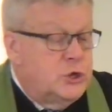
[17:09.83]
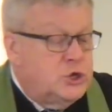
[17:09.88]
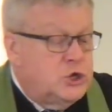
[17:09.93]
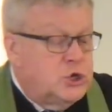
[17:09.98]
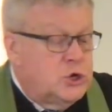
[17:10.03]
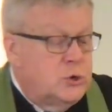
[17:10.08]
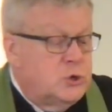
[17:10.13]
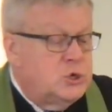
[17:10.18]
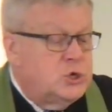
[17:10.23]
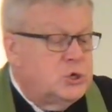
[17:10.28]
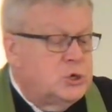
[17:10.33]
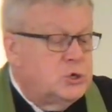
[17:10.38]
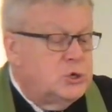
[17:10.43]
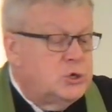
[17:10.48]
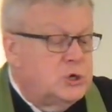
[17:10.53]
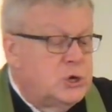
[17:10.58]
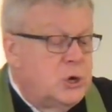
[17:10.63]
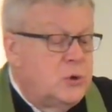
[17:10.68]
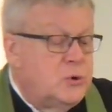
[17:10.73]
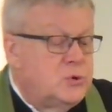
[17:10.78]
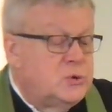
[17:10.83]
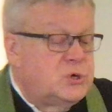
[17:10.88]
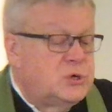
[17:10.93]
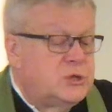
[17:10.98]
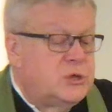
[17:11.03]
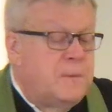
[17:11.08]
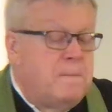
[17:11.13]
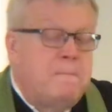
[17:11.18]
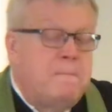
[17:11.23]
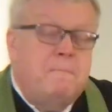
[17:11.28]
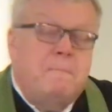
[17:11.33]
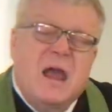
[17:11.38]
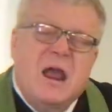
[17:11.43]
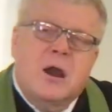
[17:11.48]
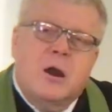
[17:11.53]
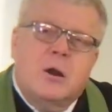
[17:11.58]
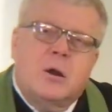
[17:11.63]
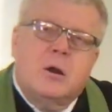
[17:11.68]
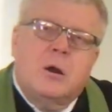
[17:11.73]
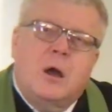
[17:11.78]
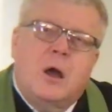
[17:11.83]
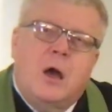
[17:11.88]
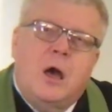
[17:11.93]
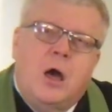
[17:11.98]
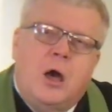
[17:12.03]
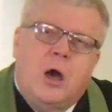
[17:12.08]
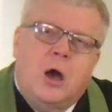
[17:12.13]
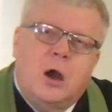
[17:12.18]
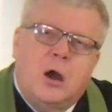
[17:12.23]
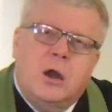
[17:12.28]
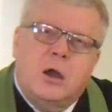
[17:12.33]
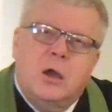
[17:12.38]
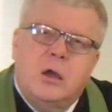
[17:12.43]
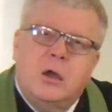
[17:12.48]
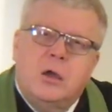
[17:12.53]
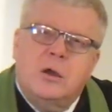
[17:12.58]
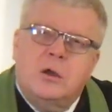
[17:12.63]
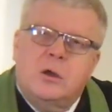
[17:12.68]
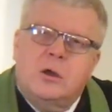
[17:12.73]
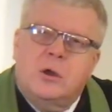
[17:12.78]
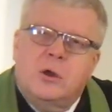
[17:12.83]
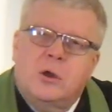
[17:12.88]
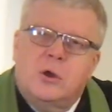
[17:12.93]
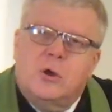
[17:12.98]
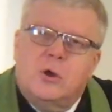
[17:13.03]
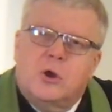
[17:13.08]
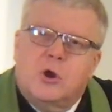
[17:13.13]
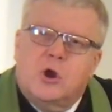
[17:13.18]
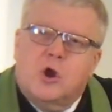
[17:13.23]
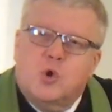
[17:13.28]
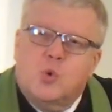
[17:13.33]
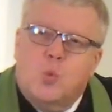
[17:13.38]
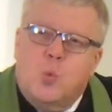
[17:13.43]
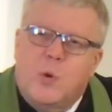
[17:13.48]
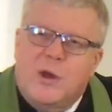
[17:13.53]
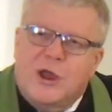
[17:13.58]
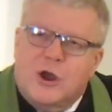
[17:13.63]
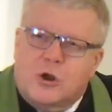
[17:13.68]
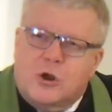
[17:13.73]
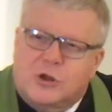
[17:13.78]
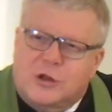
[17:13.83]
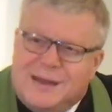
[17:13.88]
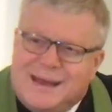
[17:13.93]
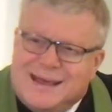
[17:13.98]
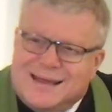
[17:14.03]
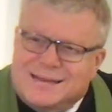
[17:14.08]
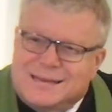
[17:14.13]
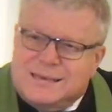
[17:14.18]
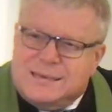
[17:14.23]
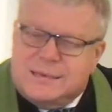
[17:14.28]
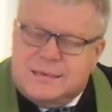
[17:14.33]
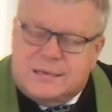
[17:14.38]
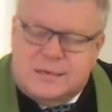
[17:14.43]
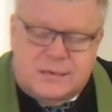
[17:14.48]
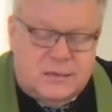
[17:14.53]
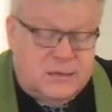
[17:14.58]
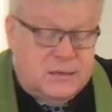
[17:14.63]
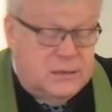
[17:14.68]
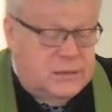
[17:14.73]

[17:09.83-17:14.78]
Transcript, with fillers: the church chose to bear hug her weirdness.